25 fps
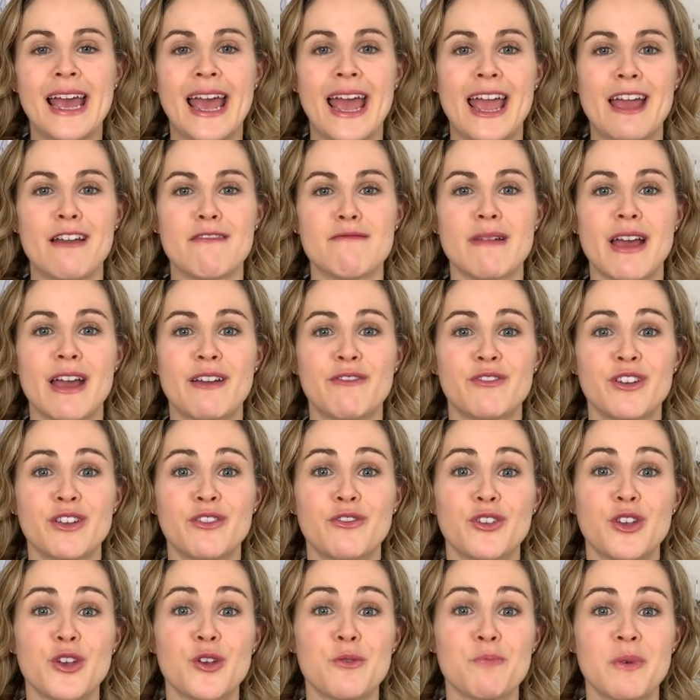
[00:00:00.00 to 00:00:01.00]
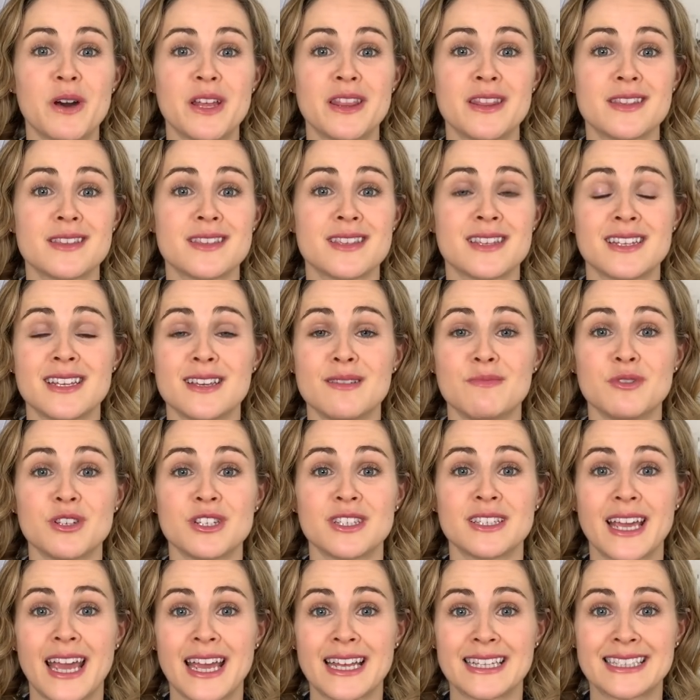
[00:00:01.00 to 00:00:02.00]
Um, every few months the team
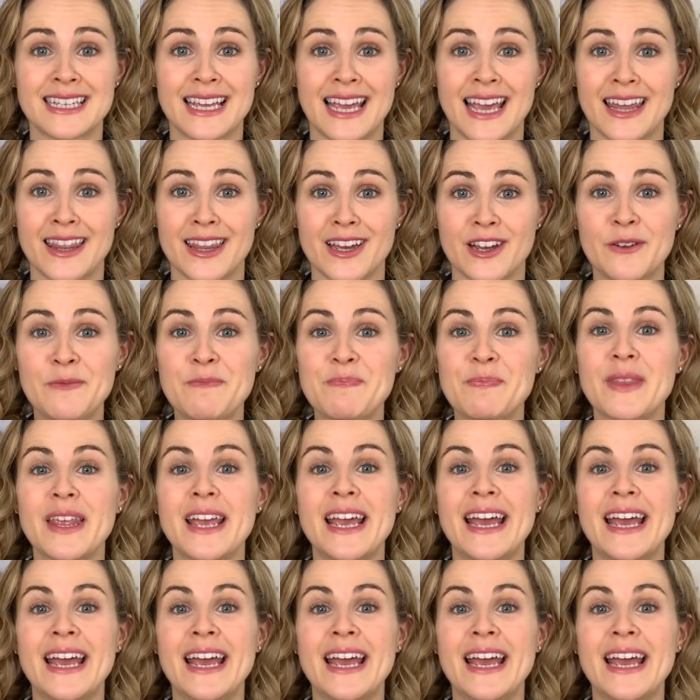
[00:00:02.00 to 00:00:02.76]
just get together